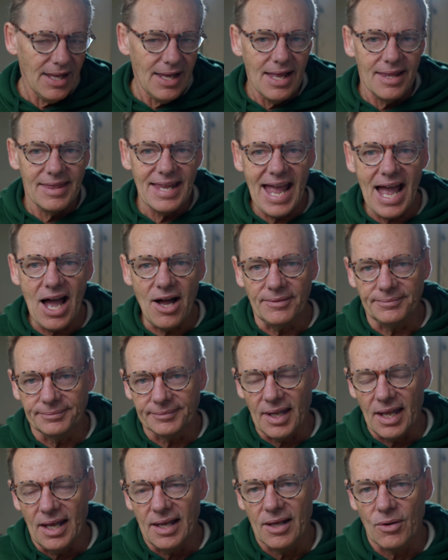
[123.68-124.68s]
Now,
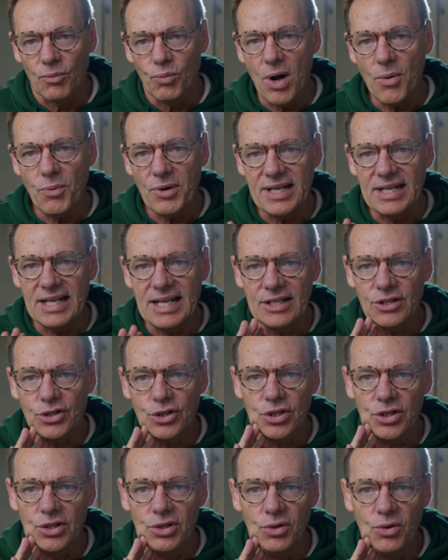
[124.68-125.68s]
what we need
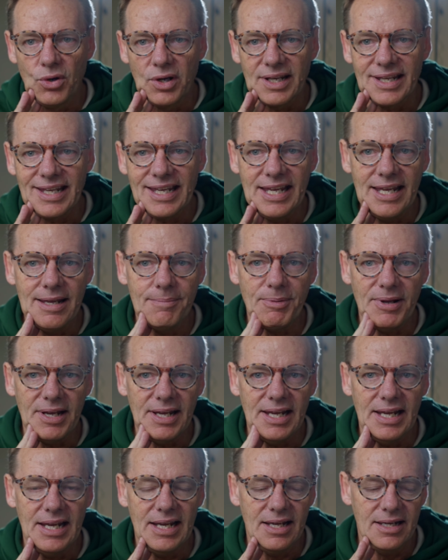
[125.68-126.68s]
to keep
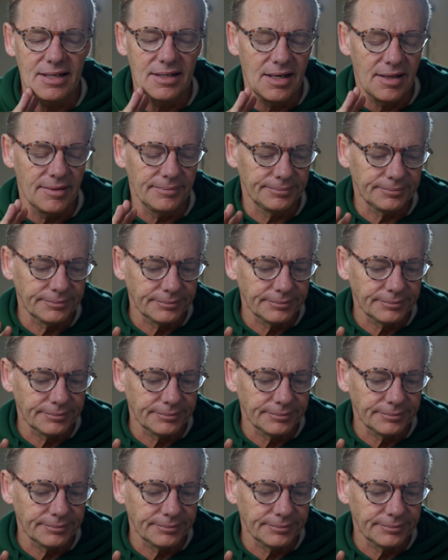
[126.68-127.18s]
in